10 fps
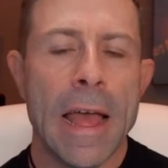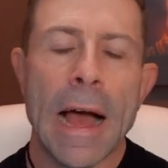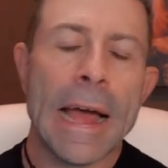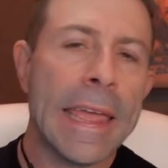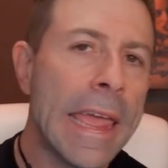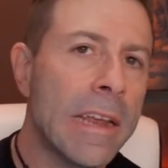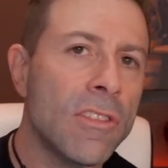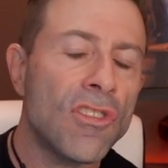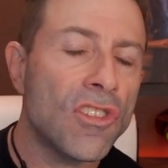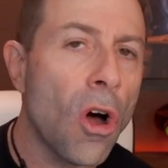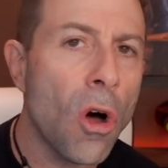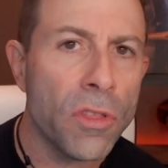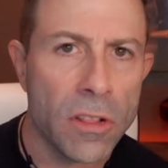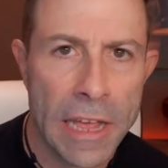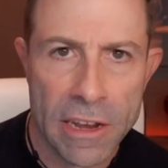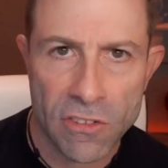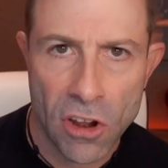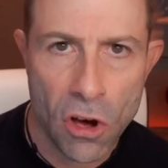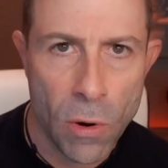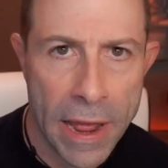I can't install the latest
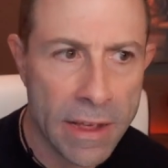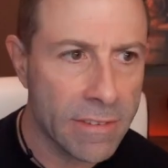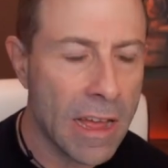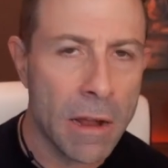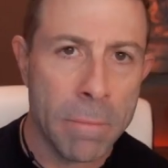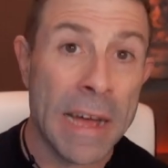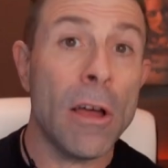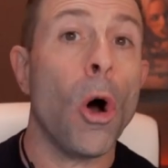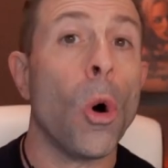O S on my